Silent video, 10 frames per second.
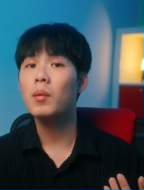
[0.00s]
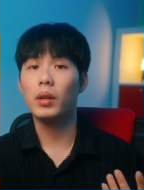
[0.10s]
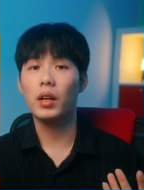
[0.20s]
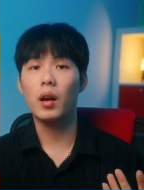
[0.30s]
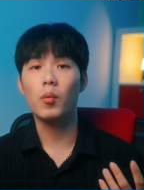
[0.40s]

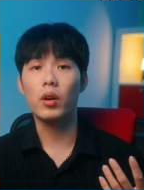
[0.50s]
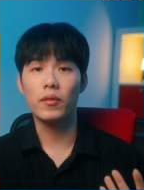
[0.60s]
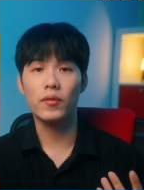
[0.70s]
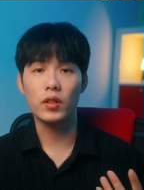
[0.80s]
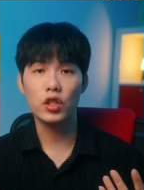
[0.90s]
become more
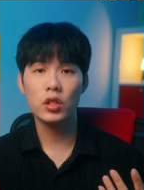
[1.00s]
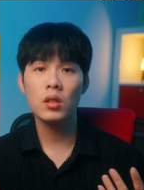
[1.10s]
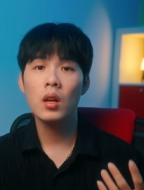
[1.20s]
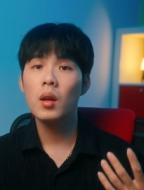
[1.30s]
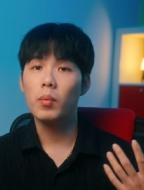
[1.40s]

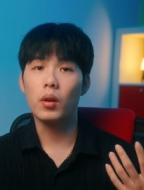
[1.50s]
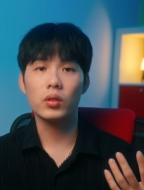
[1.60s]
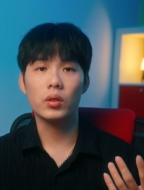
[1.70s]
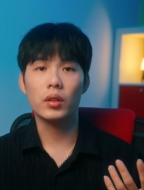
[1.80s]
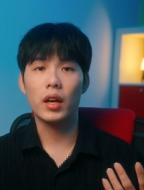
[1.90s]
efficient, but
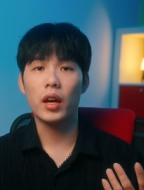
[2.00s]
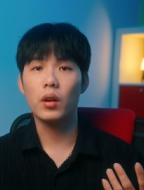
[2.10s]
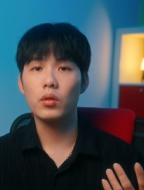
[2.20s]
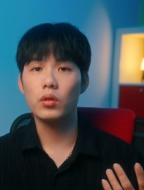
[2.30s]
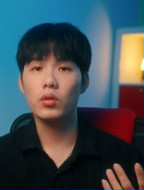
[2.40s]
also can
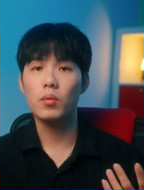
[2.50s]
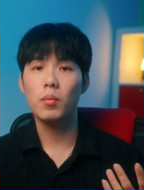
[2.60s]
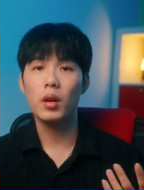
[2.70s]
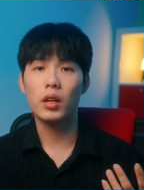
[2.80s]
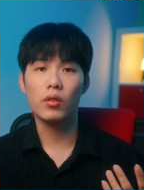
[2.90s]
help you to
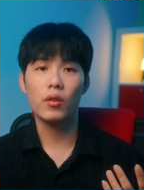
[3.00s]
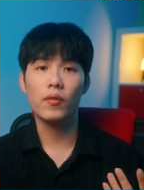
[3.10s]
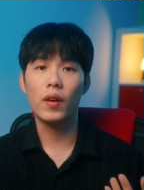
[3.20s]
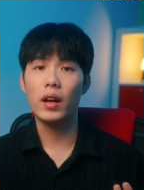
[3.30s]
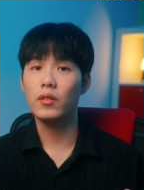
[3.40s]
make your
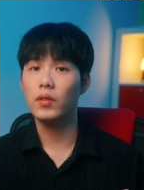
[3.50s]
final